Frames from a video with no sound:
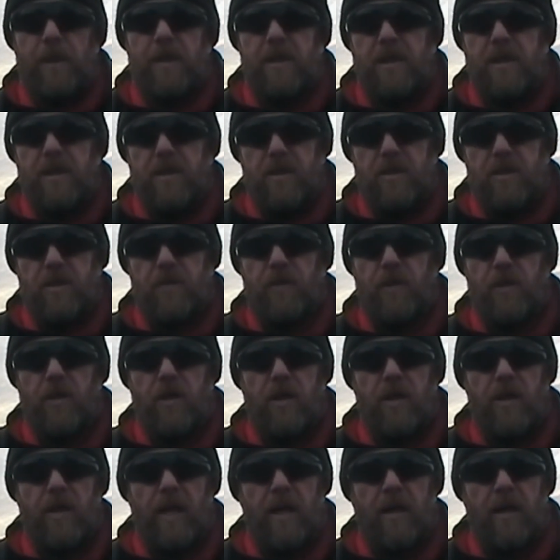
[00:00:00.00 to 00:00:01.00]
basically just
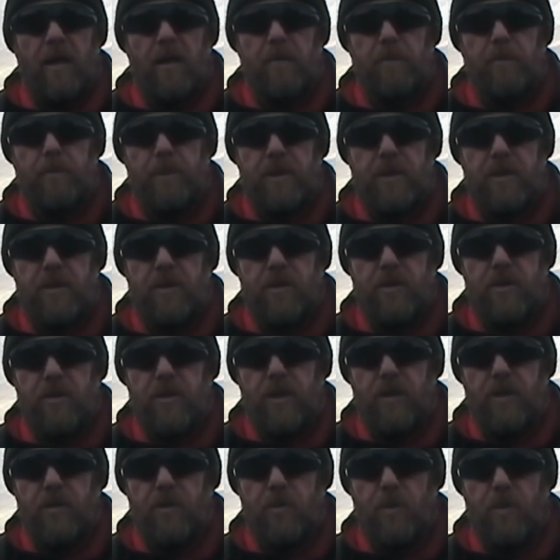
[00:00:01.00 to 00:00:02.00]
fucking crack on, business
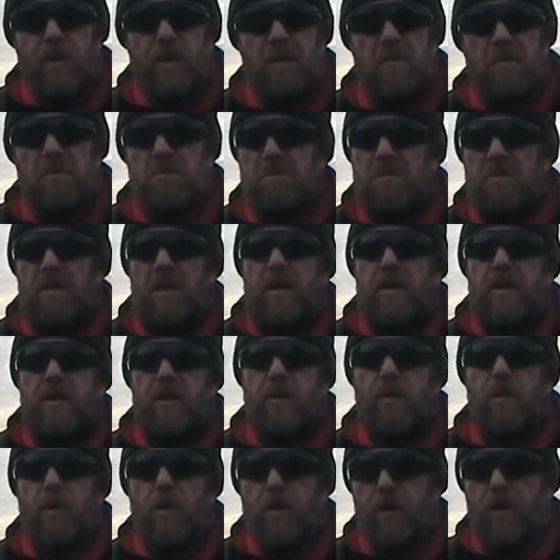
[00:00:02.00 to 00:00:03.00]
as usual.
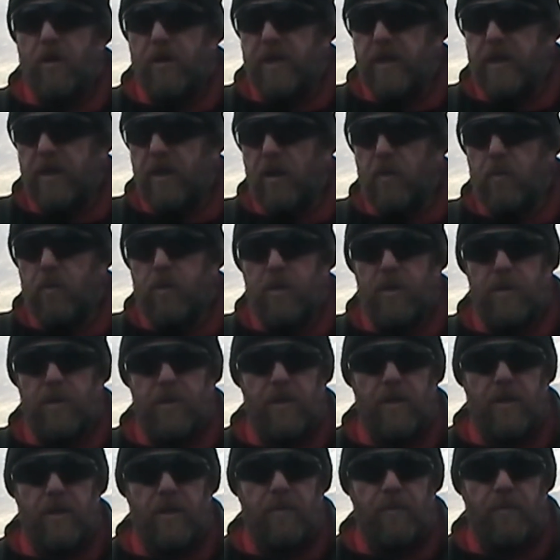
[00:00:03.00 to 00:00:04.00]
You already know
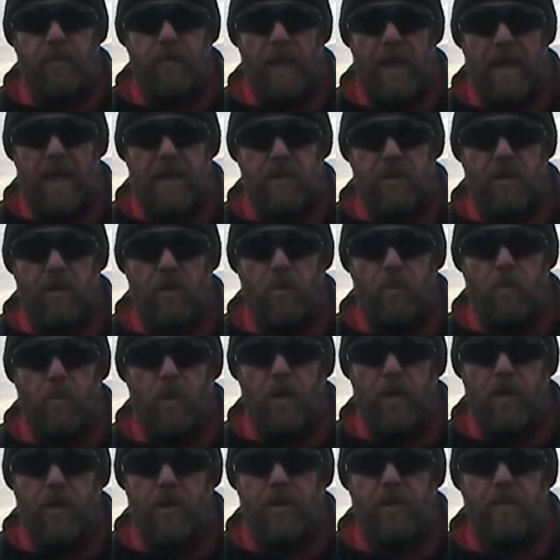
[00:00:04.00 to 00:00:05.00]
that the flags
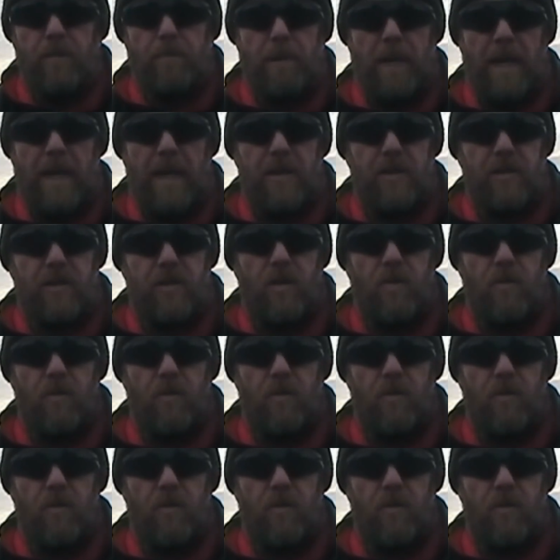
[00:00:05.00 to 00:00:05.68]
don't work, that bangers